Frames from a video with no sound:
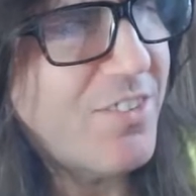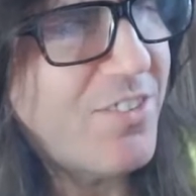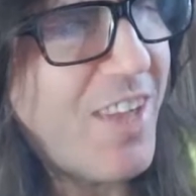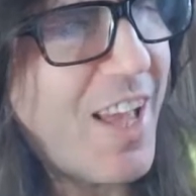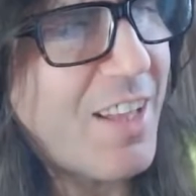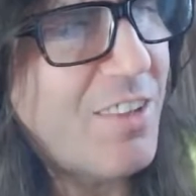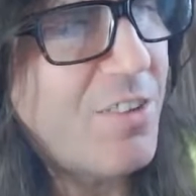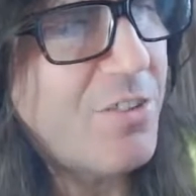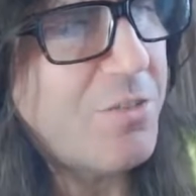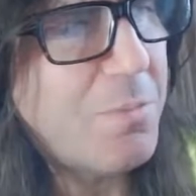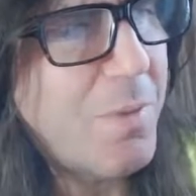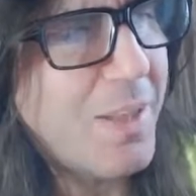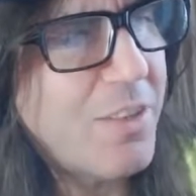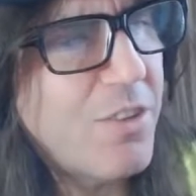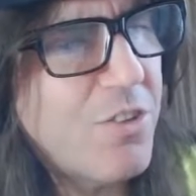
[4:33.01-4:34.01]
the Sacklers
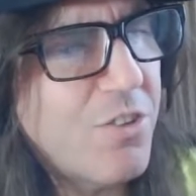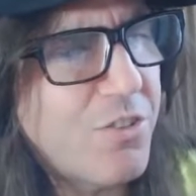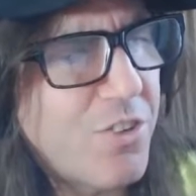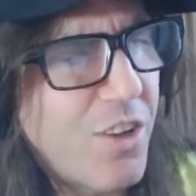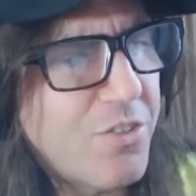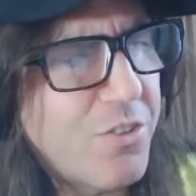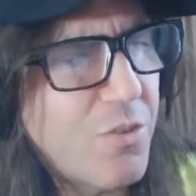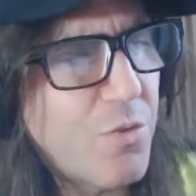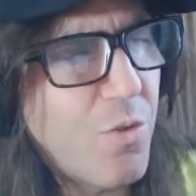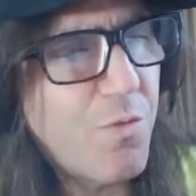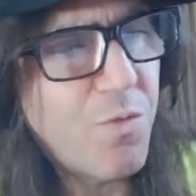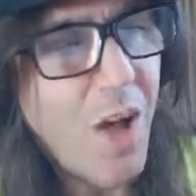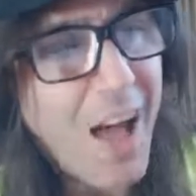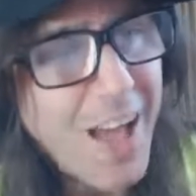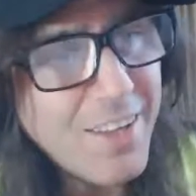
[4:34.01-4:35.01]
met to discuss a
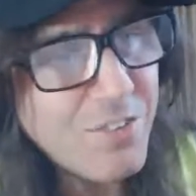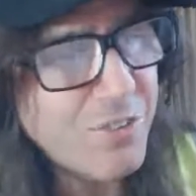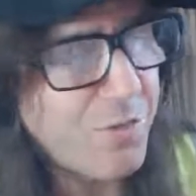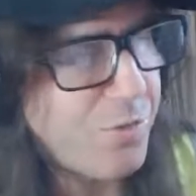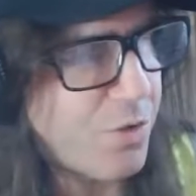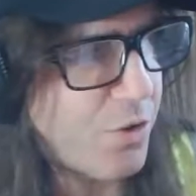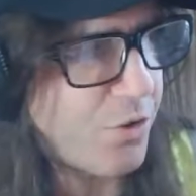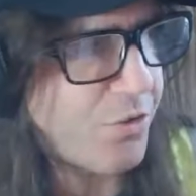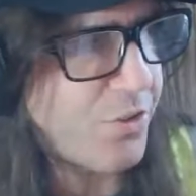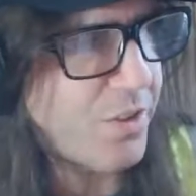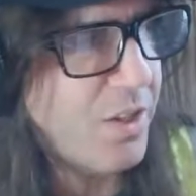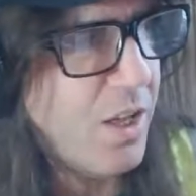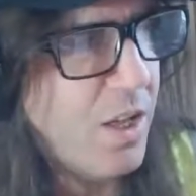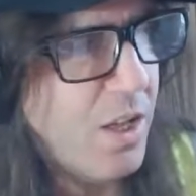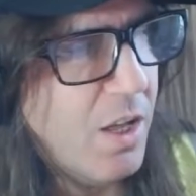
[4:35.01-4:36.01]
revised
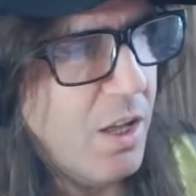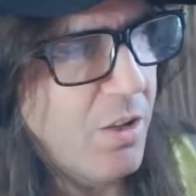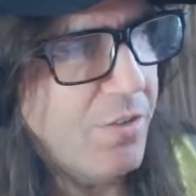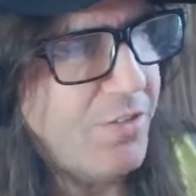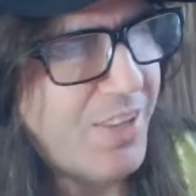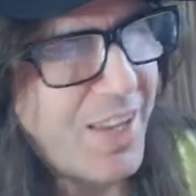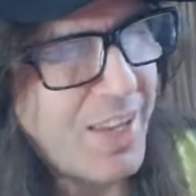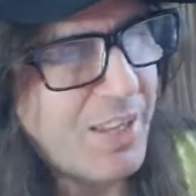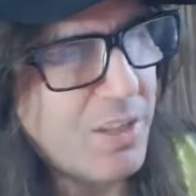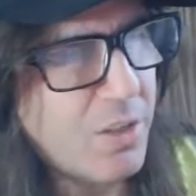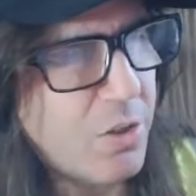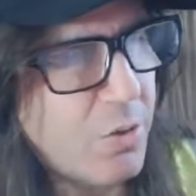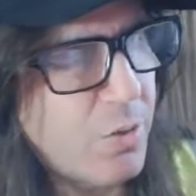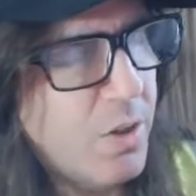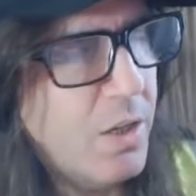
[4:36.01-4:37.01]
version of
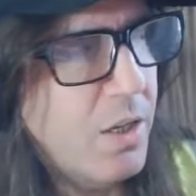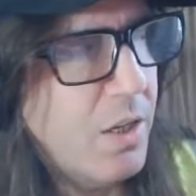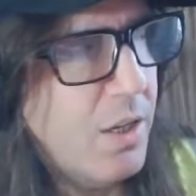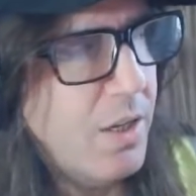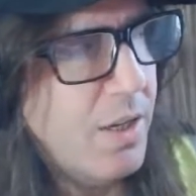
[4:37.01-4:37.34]
Tango,